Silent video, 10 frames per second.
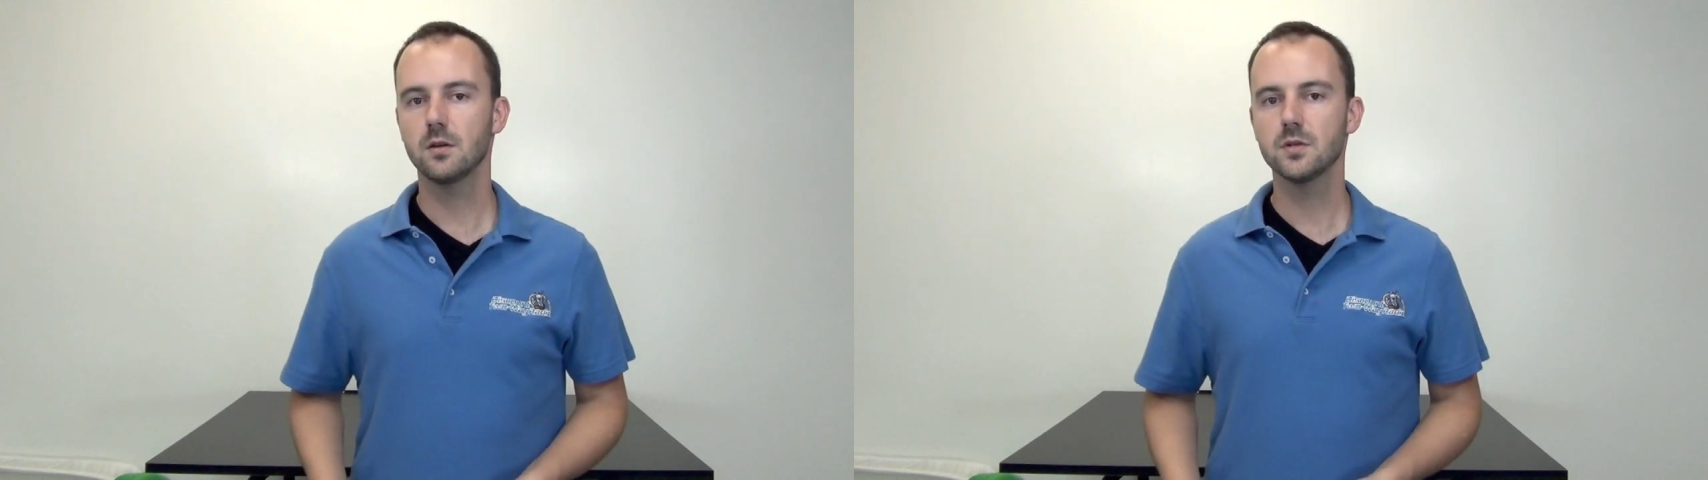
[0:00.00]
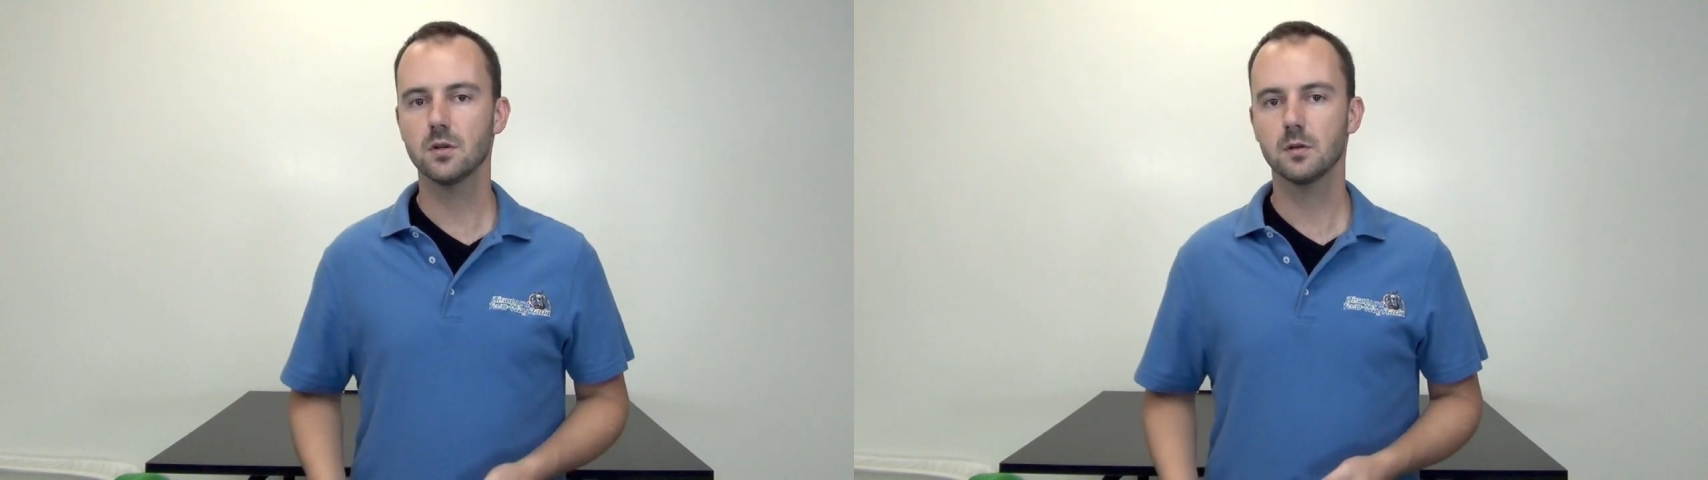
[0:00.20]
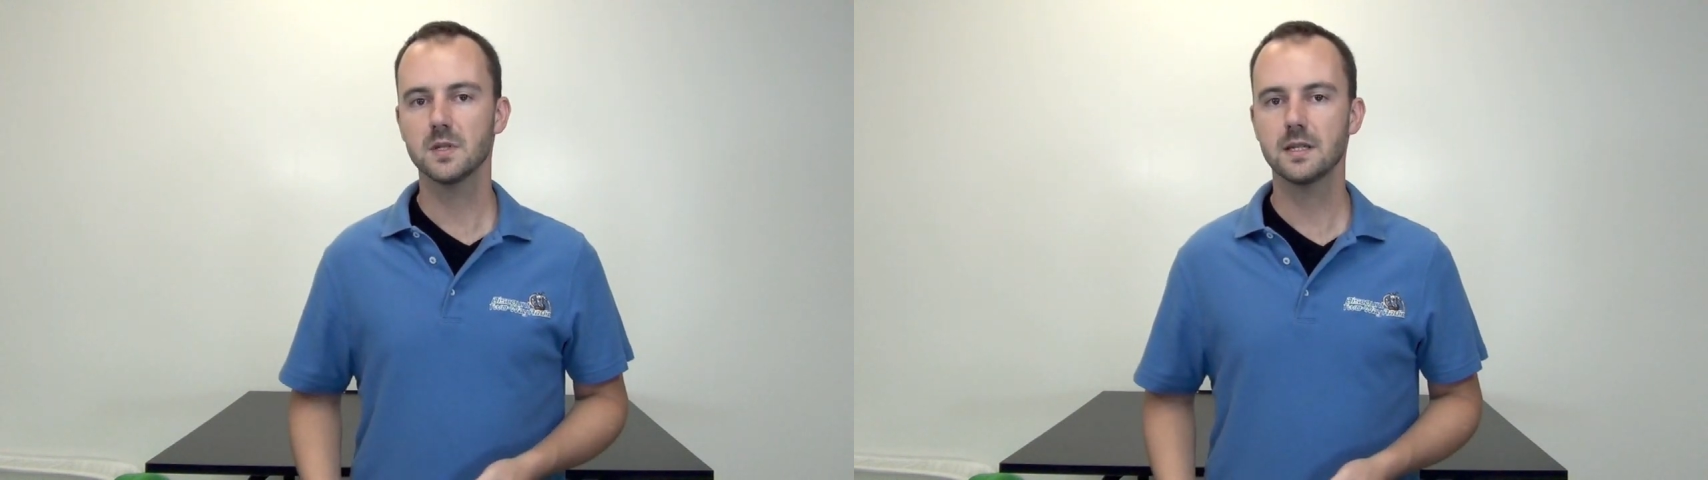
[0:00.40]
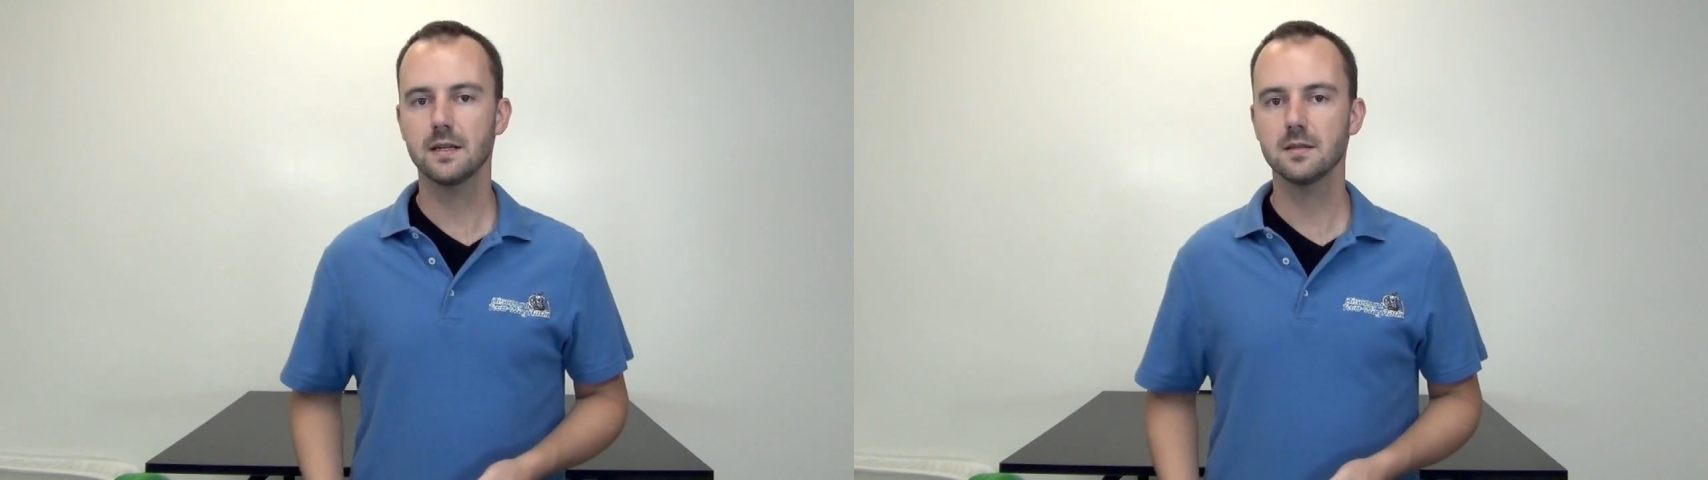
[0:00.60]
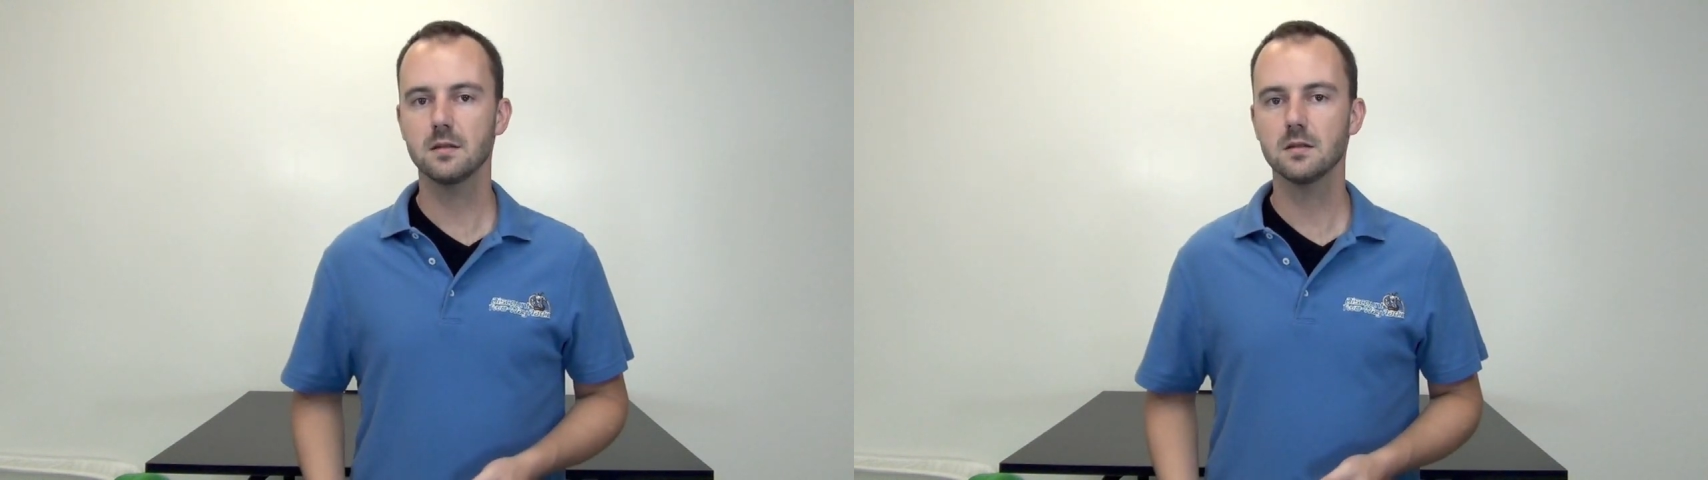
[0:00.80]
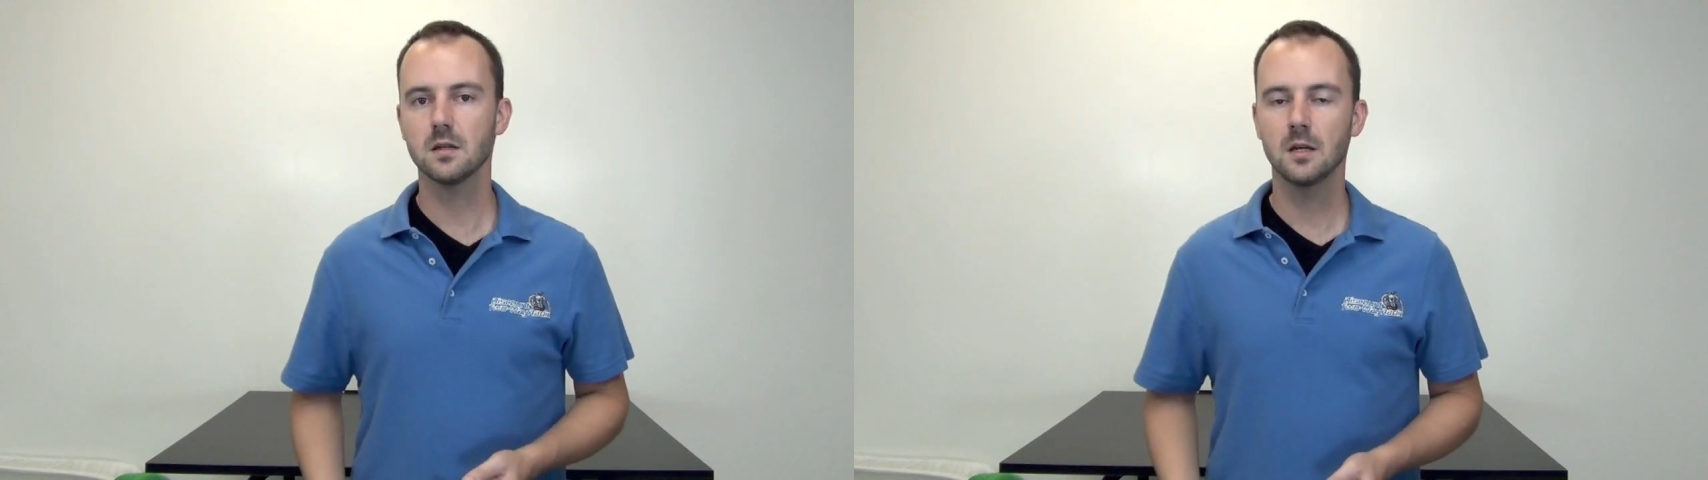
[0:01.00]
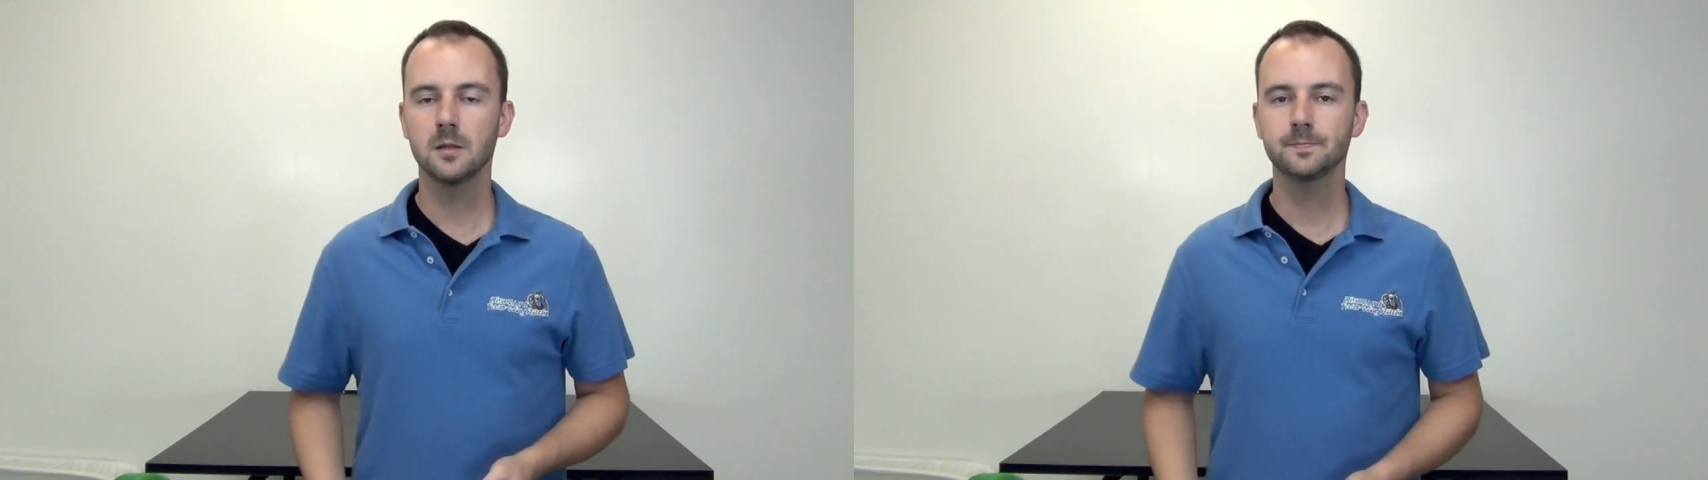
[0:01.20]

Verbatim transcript: in those circumstances.